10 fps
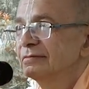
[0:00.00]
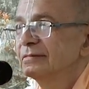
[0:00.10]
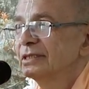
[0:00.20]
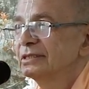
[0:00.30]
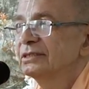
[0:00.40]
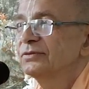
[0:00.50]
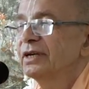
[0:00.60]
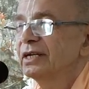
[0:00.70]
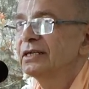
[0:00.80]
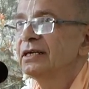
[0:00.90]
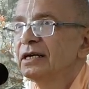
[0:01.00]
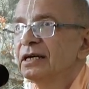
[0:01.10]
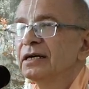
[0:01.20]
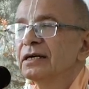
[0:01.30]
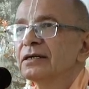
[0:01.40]
There is a very
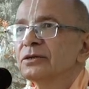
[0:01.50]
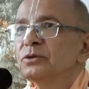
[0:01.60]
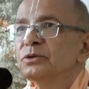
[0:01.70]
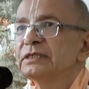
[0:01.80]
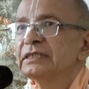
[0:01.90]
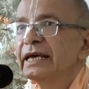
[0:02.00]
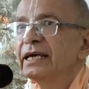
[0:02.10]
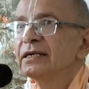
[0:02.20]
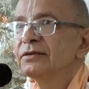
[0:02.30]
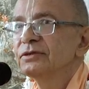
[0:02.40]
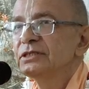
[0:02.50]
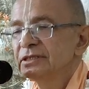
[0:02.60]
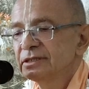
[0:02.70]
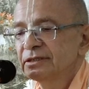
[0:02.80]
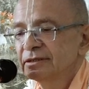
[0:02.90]
uh, good saying which
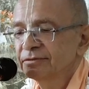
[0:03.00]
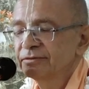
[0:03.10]
is